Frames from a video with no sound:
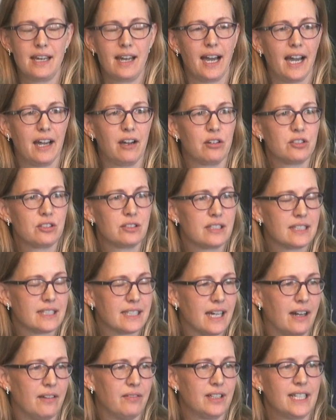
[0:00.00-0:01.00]
I also
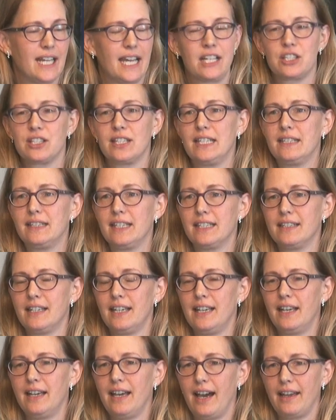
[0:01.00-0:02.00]
discovered actually that
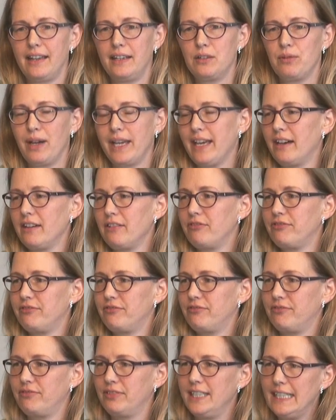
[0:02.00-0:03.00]
in a way I
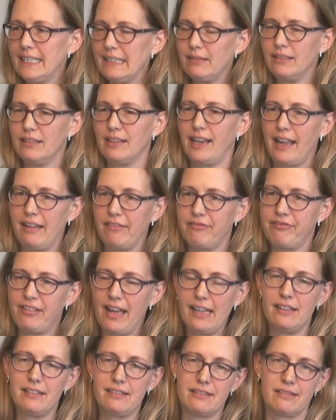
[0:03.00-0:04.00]
feel I
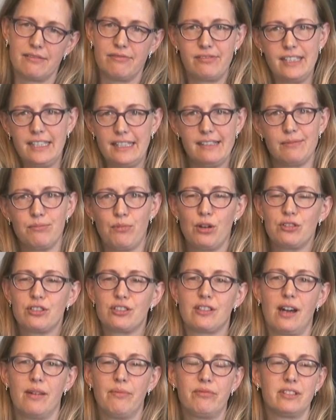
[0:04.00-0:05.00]
felt feel
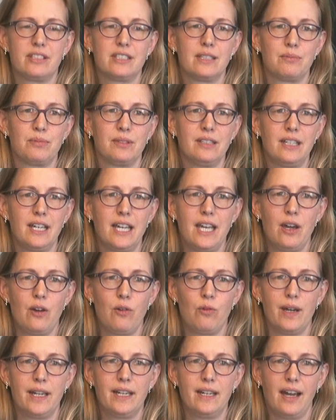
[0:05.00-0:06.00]
most comfortable
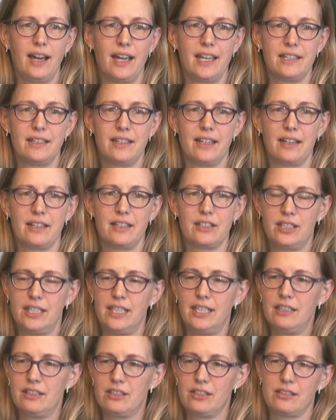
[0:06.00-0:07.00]
when I
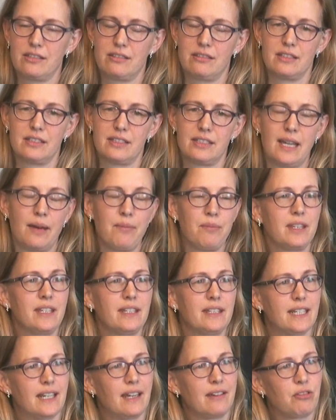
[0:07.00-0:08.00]
teach something
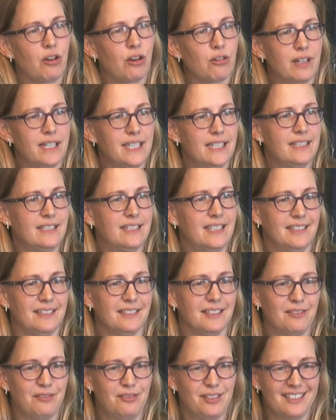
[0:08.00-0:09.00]
that I've already seen.
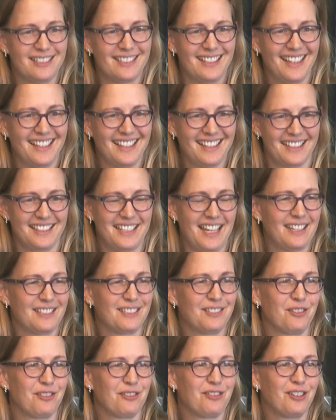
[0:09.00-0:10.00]
It feels like it has
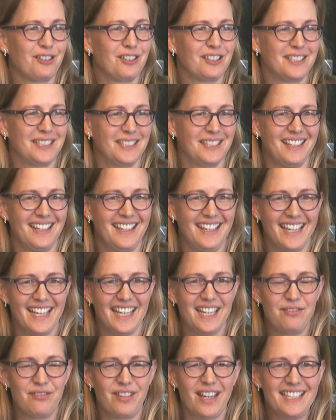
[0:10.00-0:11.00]
an authority.
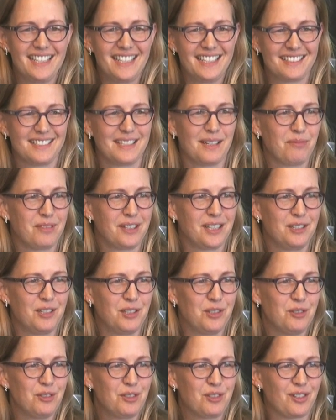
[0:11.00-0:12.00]
Yeah. Inventing something
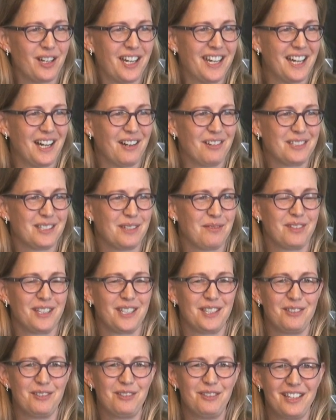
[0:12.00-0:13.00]
new, trying out
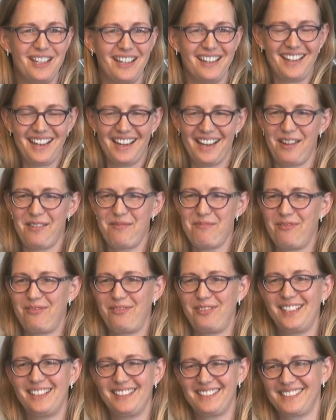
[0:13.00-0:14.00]
something new, um,
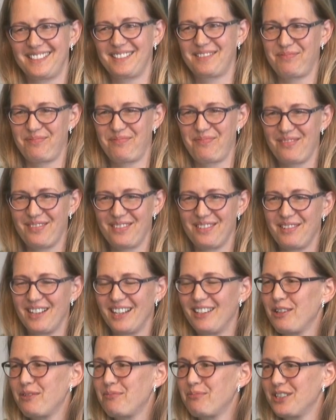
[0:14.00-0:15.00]
feels uh, a
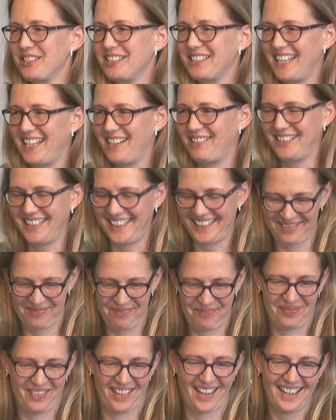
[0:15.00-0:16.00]
lot more scary,
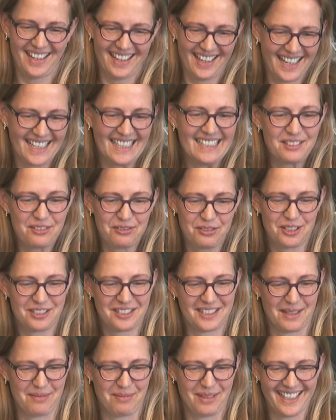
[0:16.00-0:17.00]
at least the first
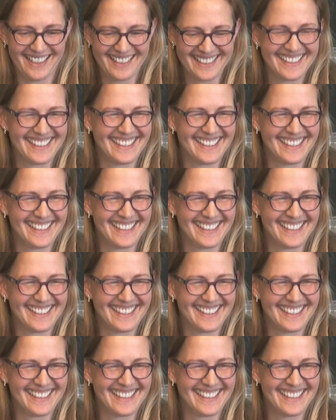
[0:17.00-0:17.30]
time, yeah.